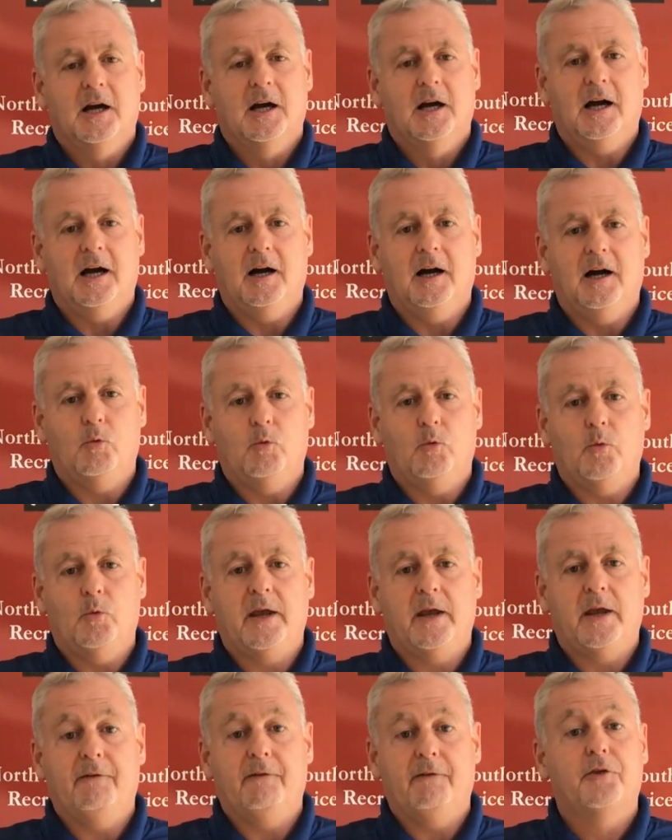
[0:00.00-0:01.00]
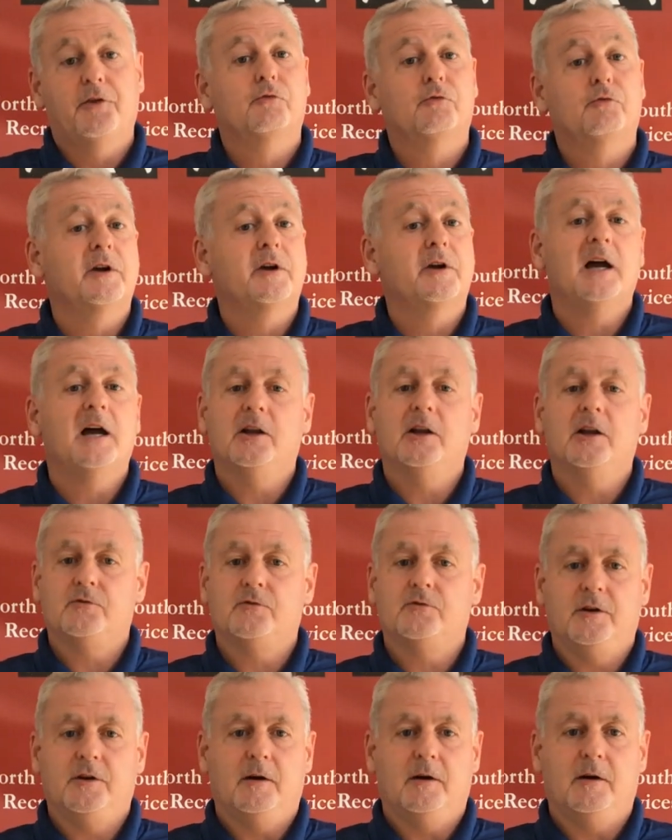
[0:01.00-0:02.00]
where we have
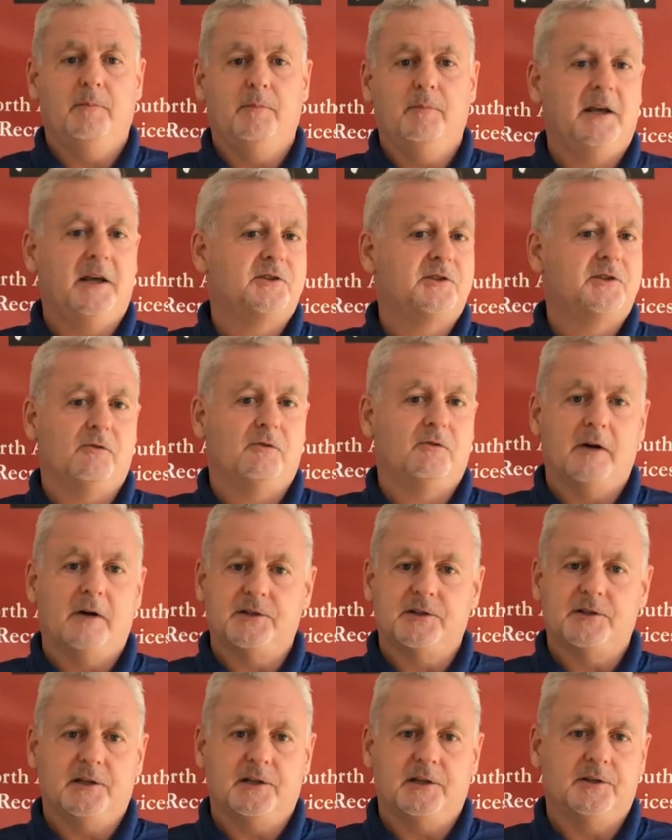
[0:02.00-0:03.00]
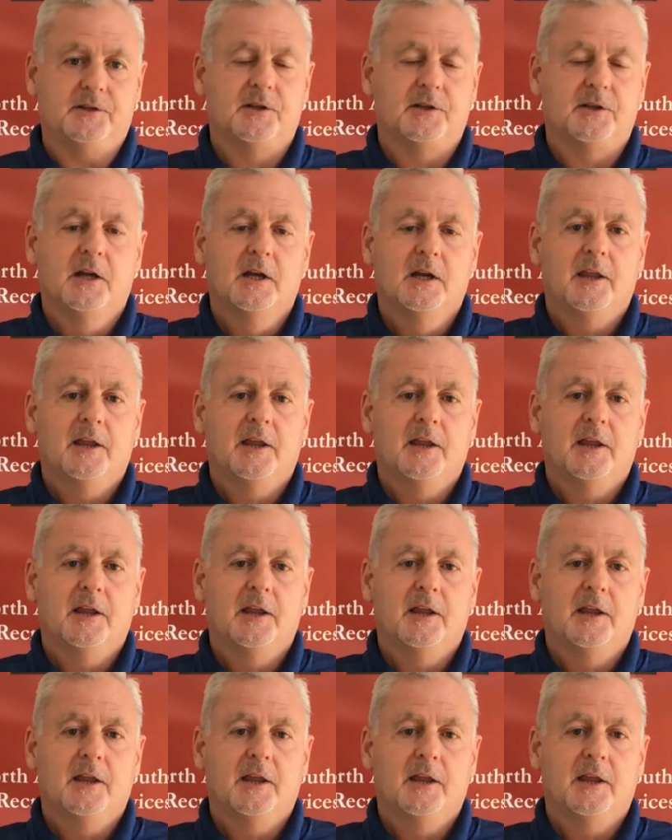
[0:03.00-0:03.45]
300 amazing residents